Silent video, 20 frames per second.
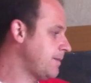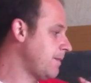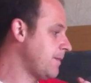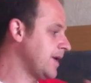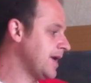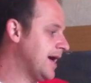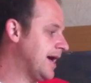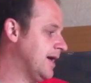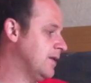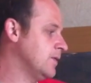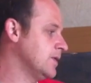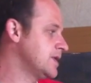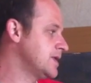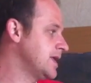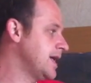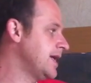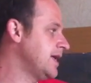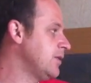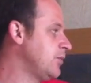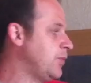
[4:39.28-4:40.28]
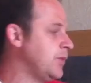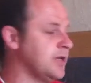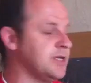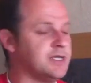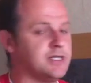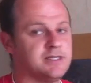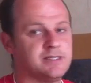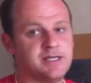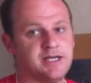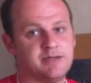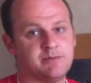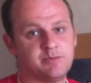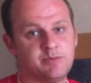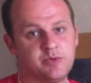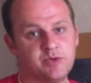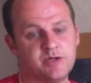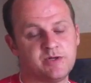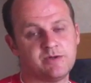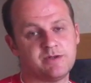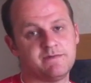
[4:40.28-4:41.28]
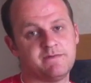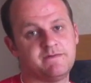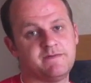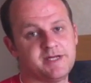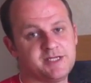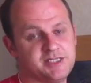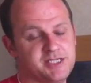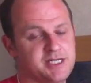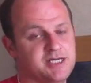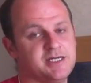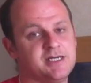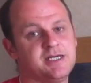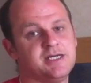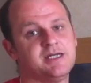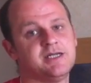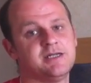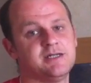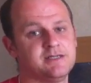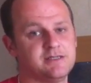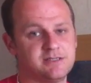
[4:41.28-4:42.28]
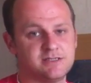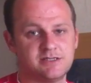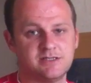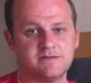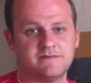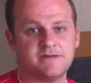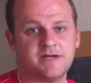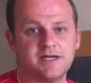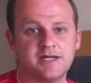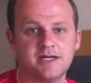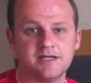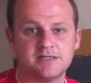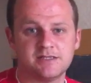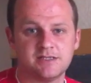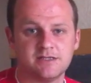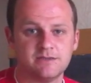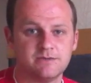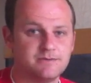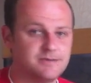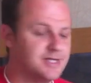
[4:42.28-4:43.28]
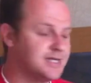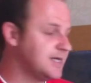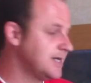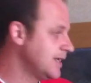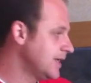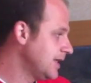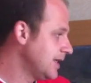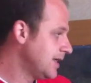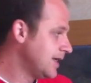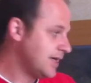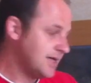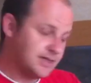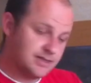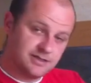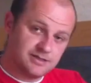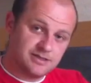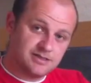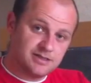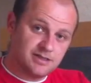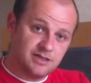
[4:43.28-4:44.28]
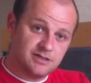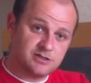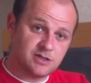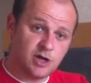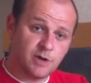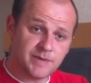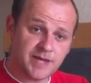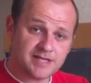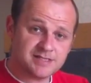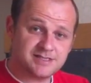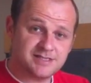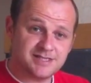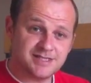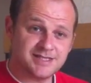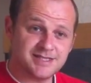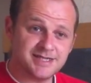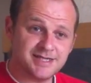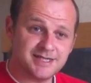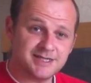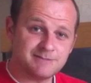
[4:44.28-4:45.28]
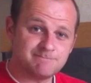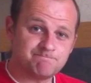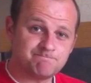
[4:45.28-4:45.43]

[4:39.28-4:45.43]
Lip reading: me aquascaping and then putting all the fish in and stuff like that. So I hope that's the